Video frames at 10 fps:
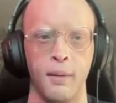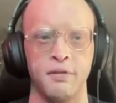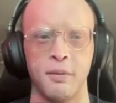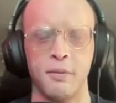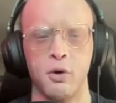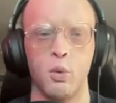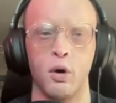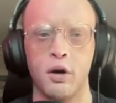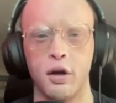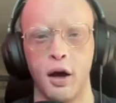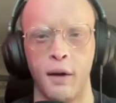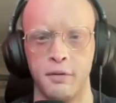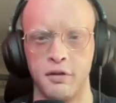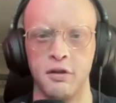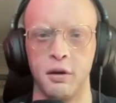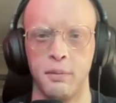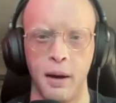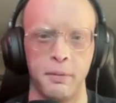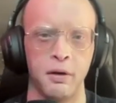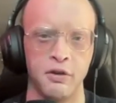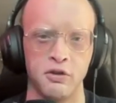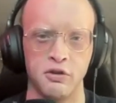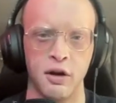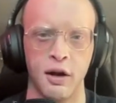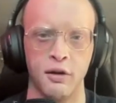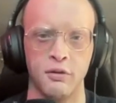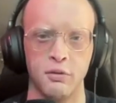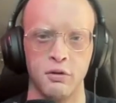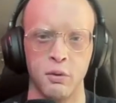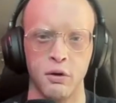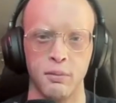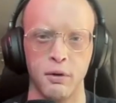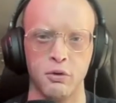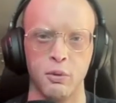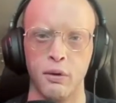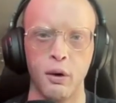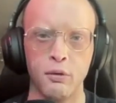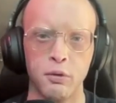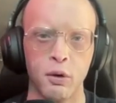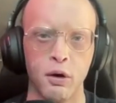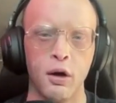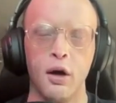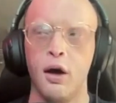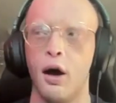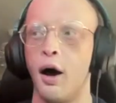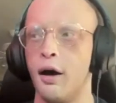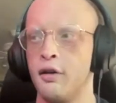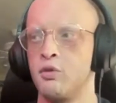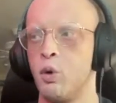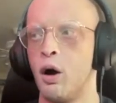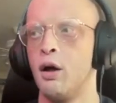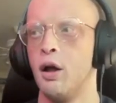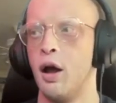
some of your work, obviously, in population genetics, which is what you're most well known for, as well